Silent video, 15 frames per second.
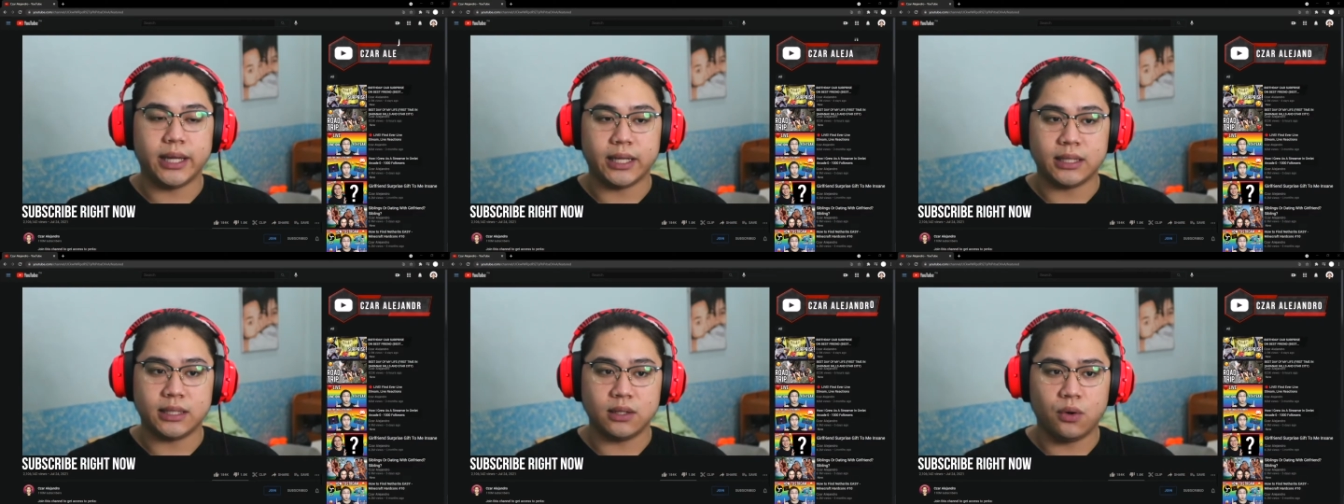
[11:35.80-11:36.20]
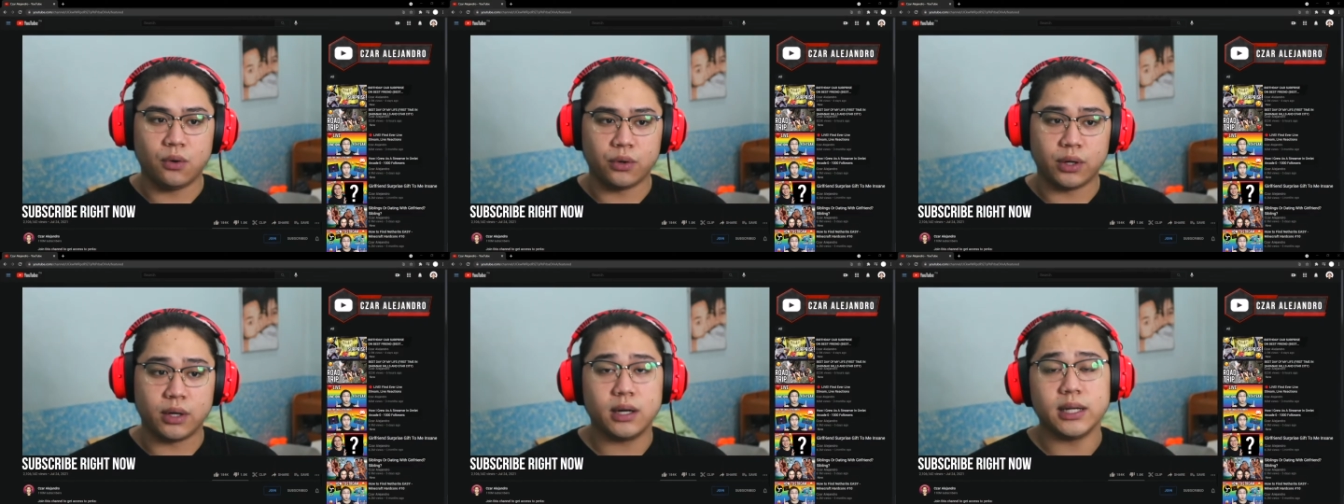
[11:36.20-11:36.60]

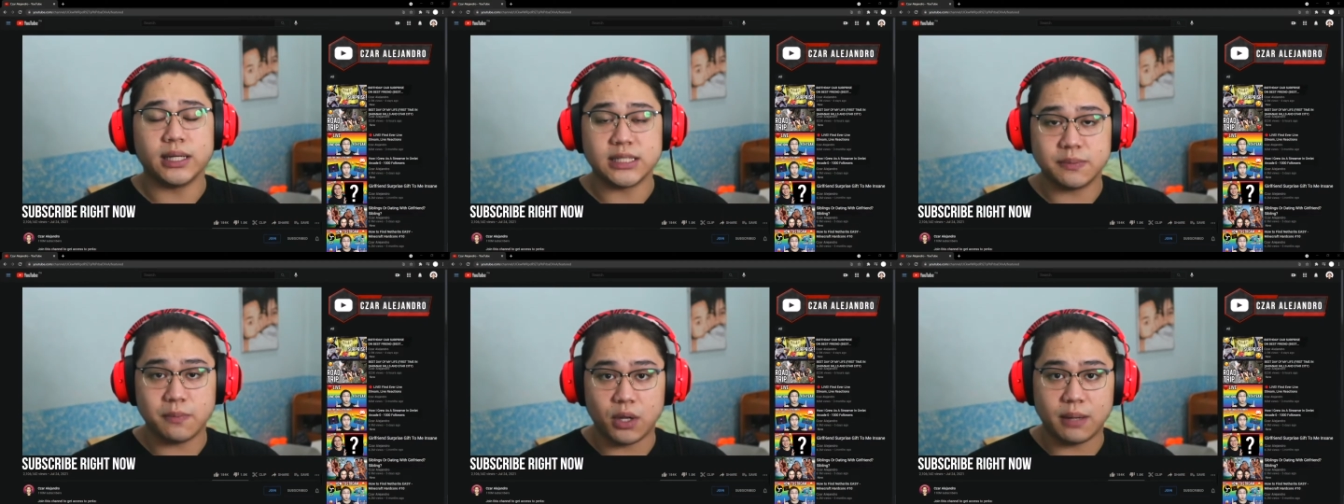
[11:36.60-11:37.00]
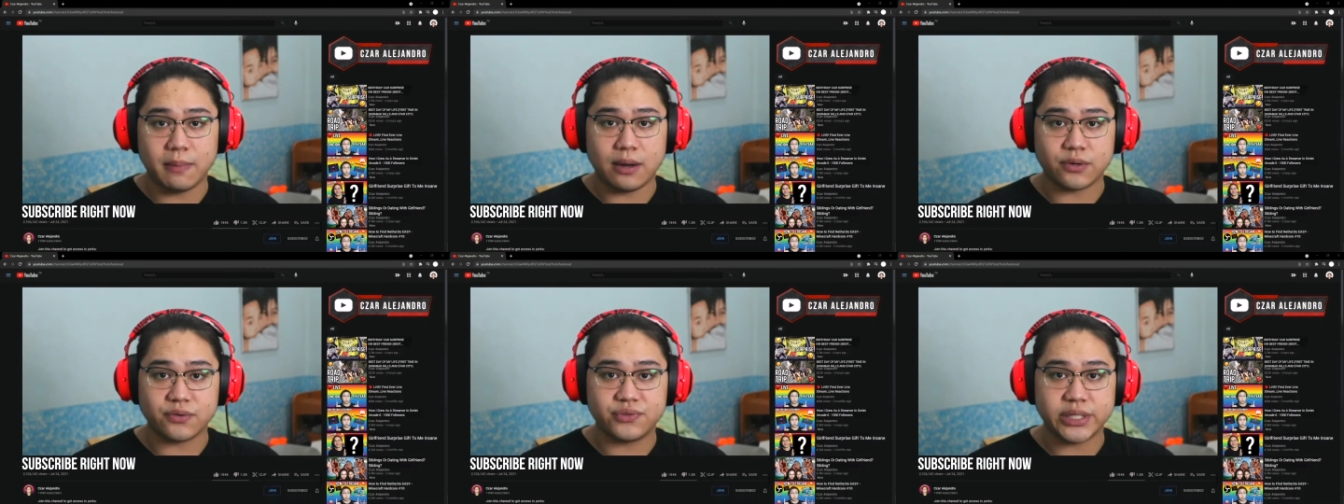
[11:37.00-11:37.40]
or a small
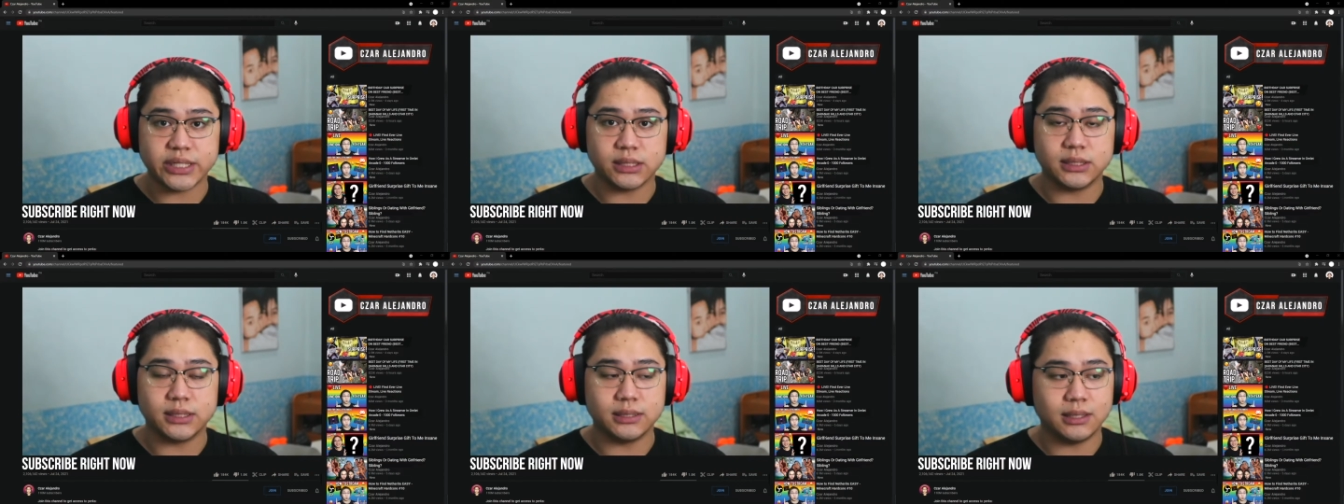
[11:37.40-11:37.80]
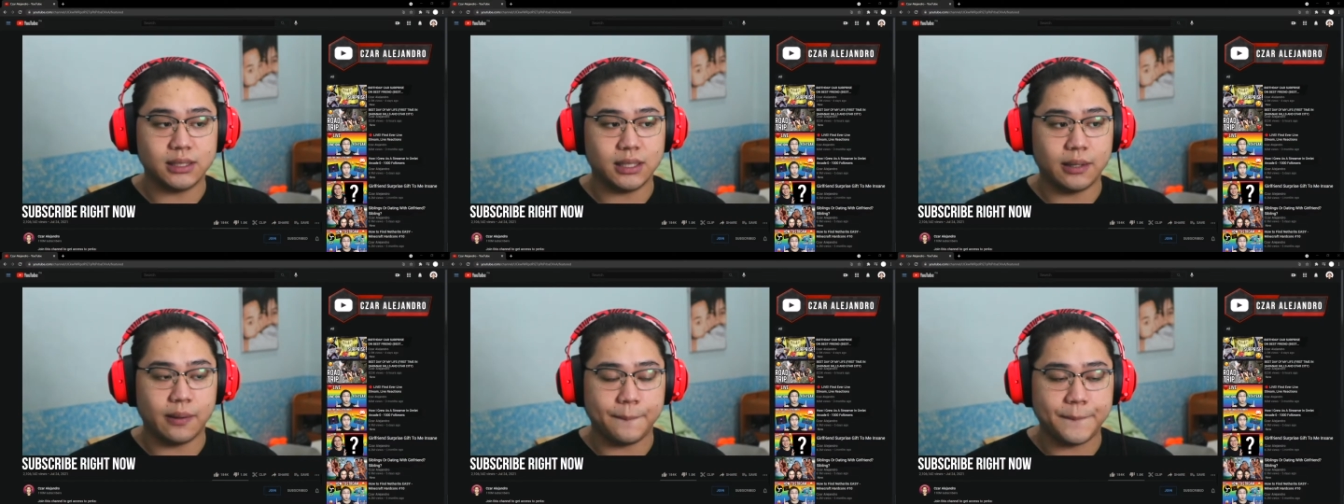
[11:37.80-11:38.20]
amount of shield,
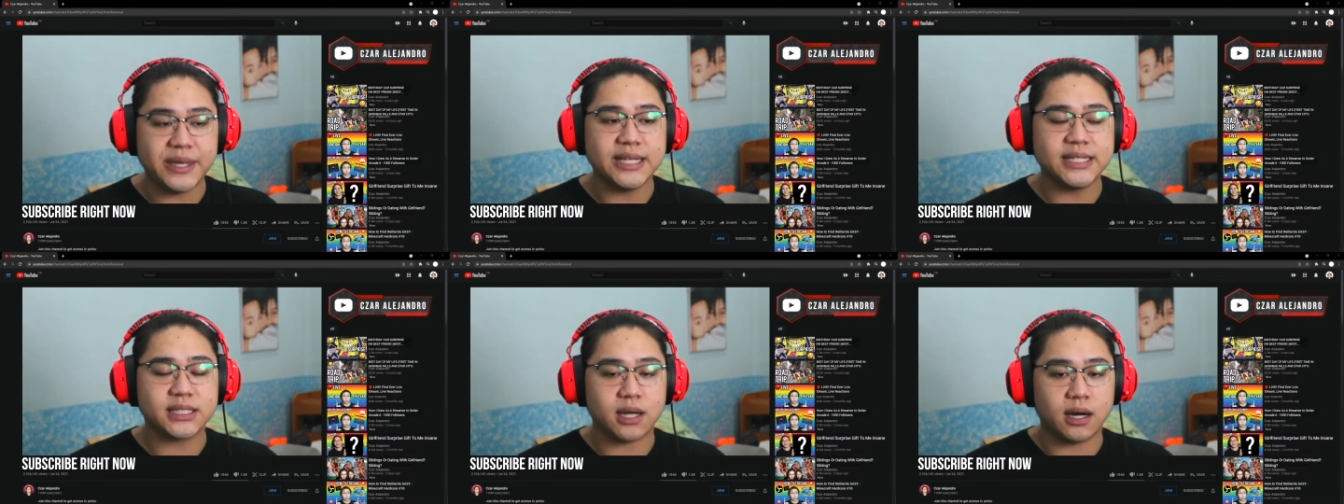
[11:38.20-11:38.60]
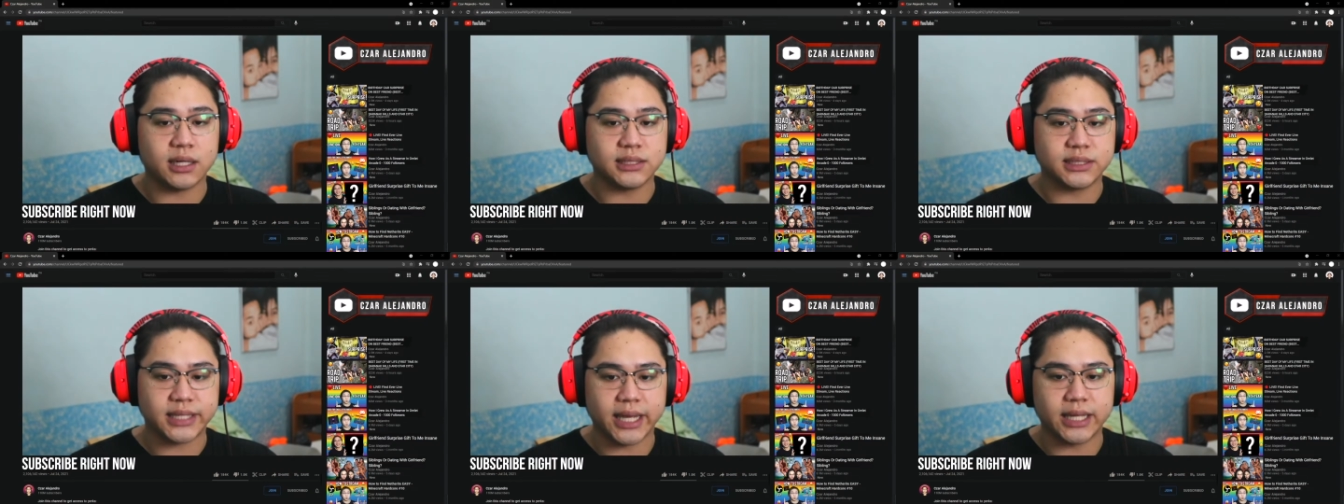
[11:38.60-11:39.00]
a beast
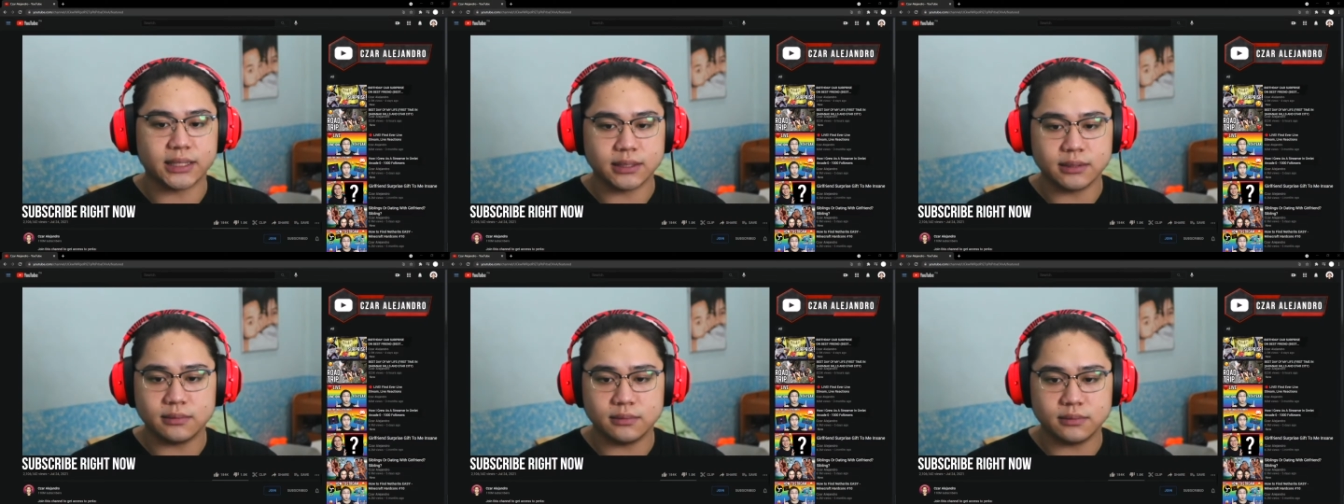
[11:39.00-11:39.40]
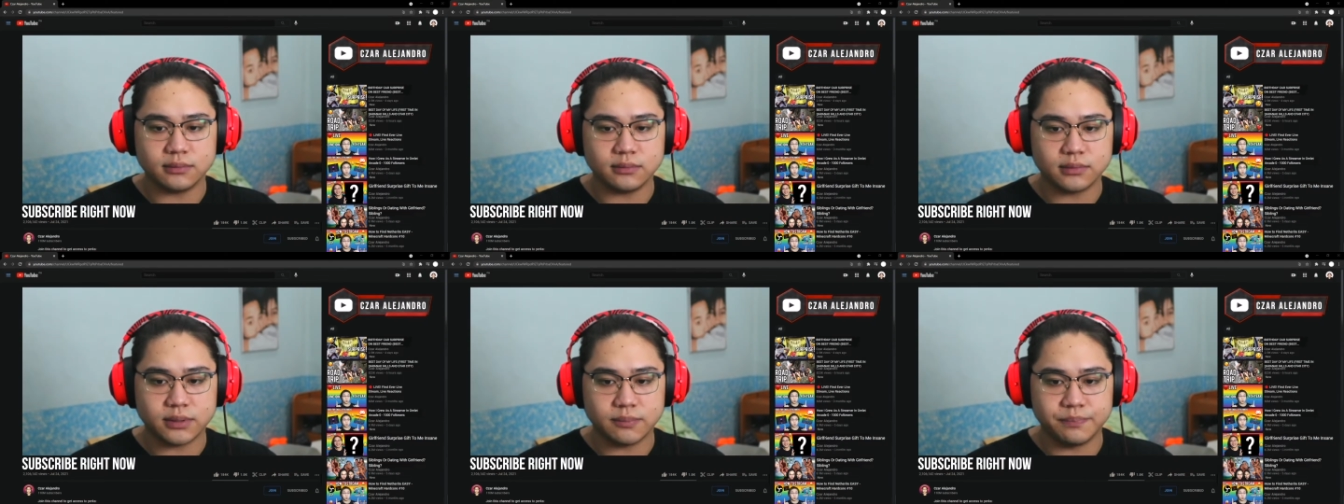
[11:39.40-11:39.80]
cards can
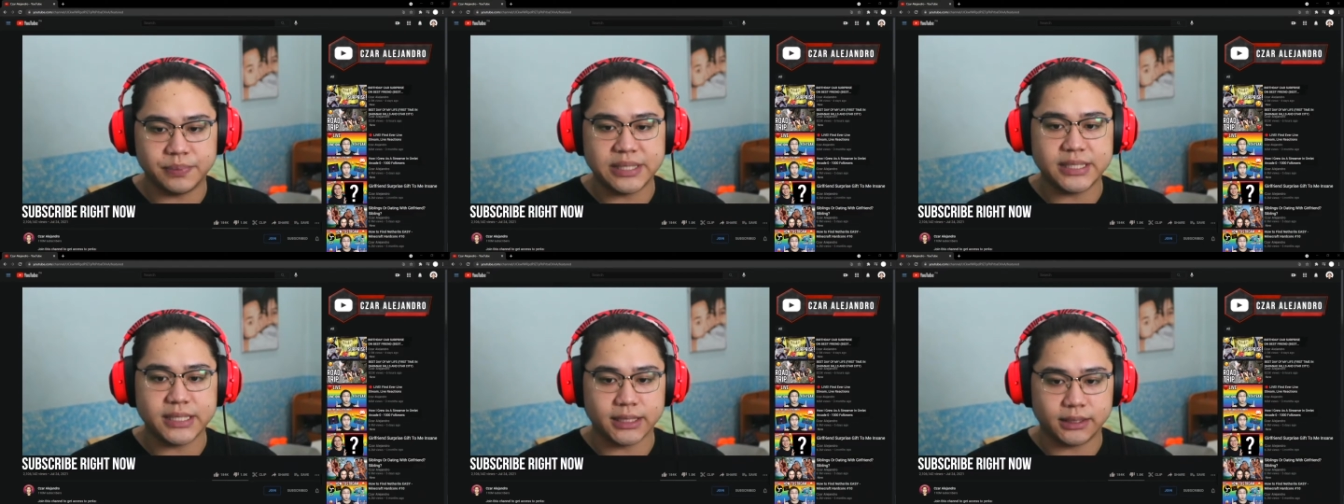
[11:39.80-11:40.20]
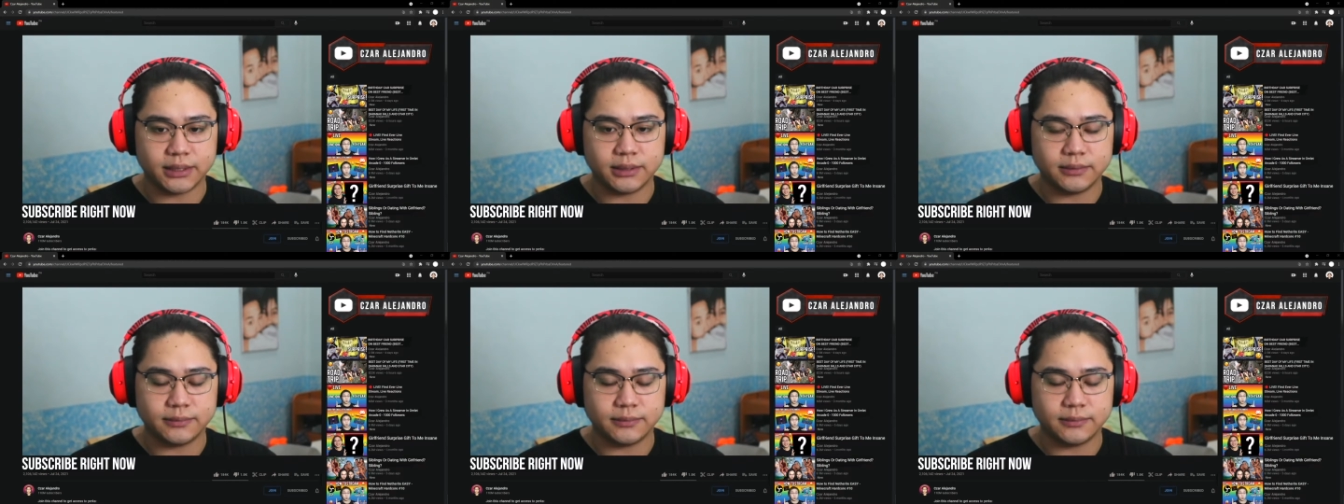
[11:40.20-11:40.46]
beat it.